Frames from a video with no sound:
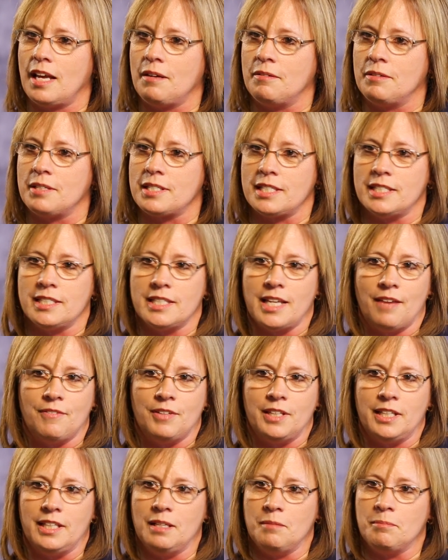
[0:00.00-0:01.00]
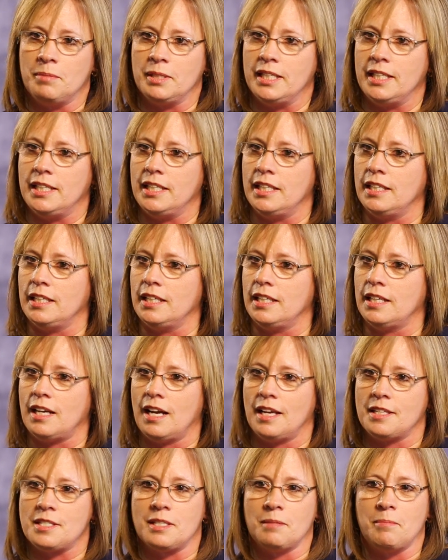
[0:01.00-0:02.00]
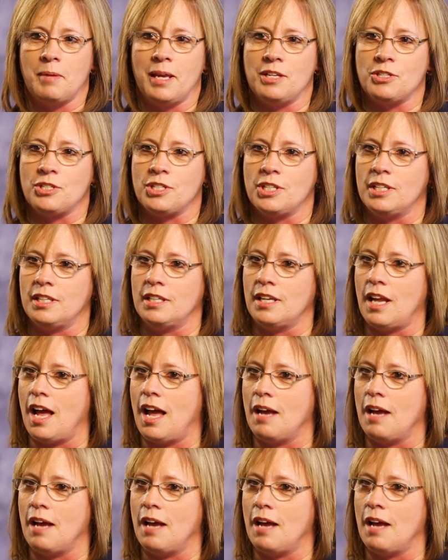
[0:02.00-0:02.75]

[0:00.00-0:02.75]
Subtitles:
I wasn't having any bleeding, any constipation.